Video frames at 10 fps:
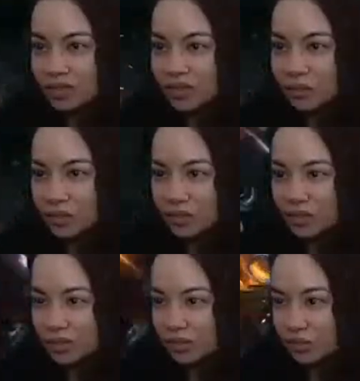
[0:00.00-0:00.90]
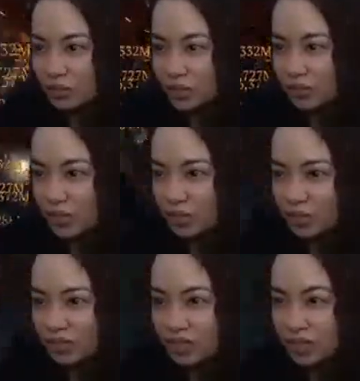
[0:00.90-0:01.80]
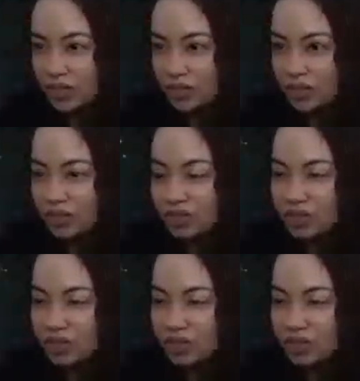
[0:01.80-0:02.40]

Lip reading: Explosive, like the obelisk.